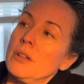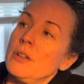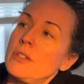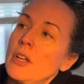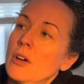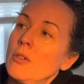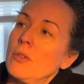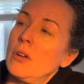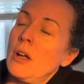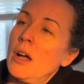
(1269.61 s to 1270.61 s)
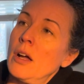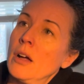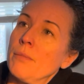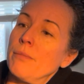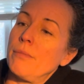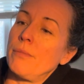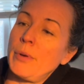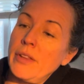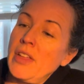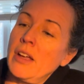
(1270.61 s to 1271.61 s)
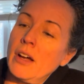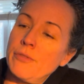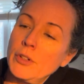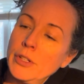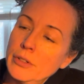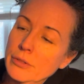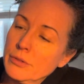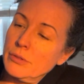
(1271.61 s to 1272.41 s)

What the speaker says: So, but thank God for Lute.